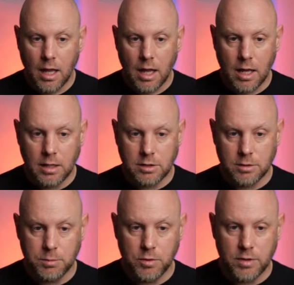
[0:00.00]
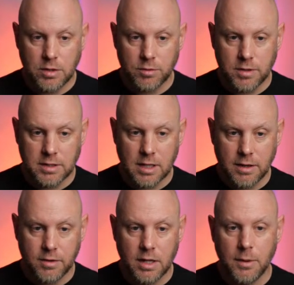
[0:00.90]
I'll just move this over to the side
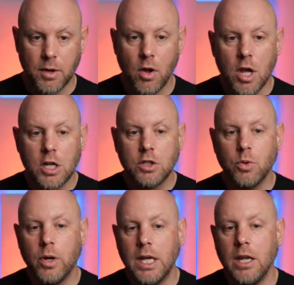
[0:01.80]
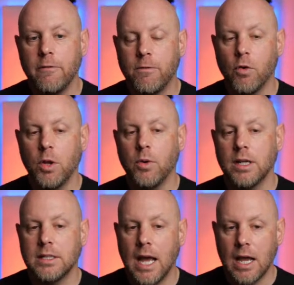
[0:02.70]
of it. There we go. 20-41
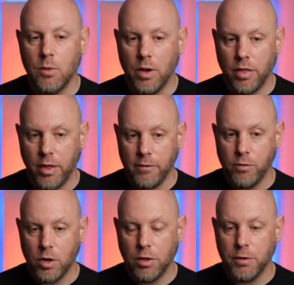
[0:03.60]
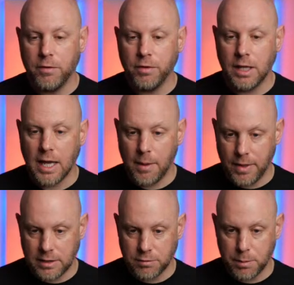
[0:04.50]
attack with 43 fleet cap.
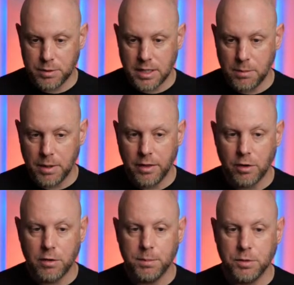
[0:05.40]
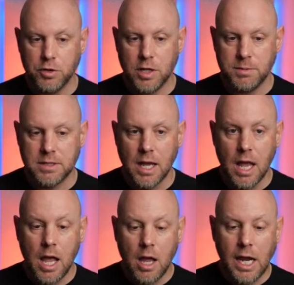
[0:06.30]
That's represented by their crippled ships.
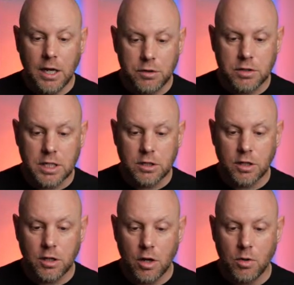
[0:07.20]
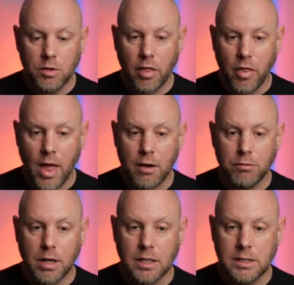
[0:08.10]
Interesting to note that
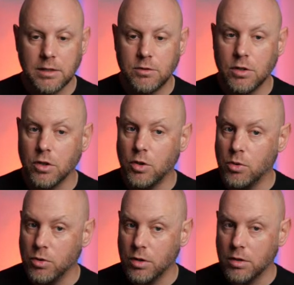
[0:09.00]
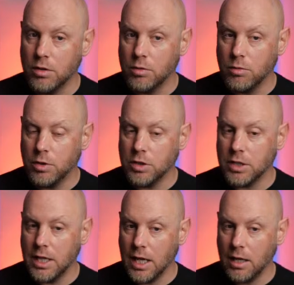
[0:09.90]
relative to the Gorn, which
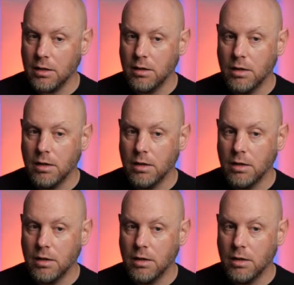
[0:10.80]
again,